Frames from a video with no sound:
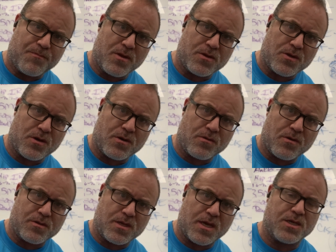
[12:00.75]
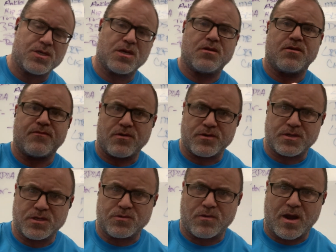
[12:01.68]
internal rotation
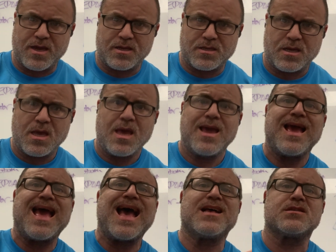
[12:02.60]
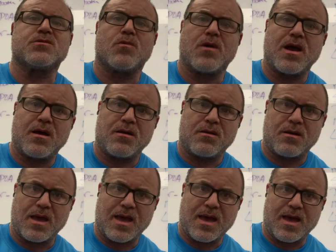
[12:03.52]
versus right, as well
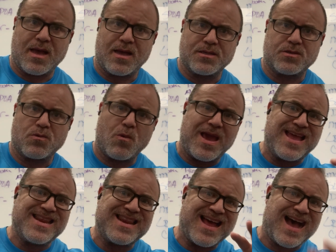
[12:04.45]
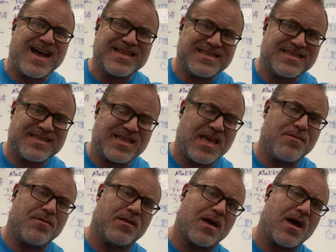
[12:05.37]
as when not
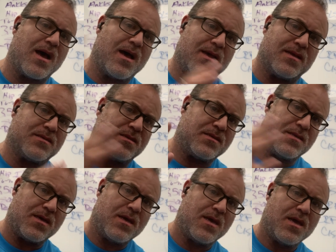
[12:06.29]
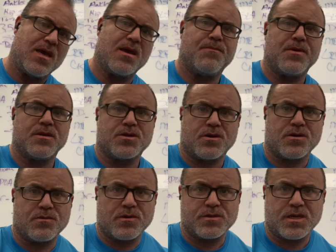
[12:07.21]
stabilized, hip
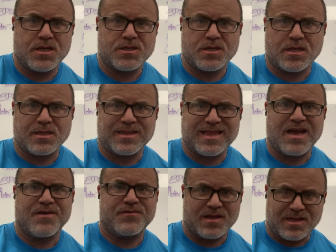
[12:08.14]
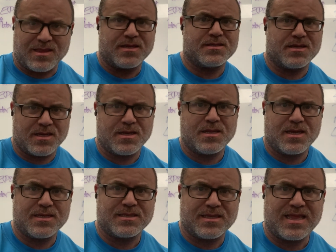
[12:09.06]
internal rotation on the left elicited
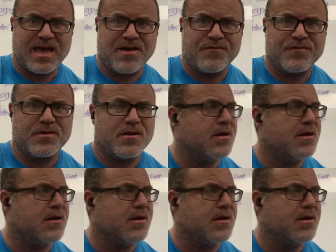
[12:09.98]
his left